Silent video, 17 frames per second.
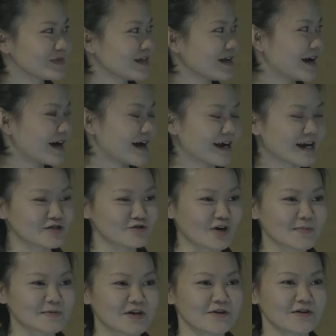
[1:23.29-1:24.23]
and I
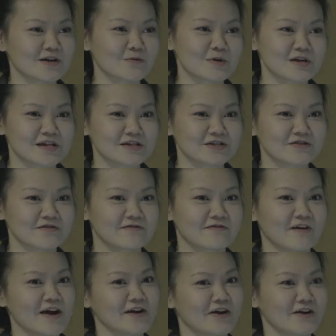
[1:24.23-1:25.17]
dropped out and went into
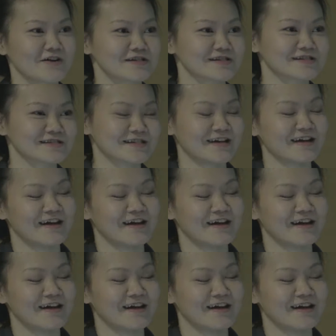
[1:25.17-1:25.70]
fine arts,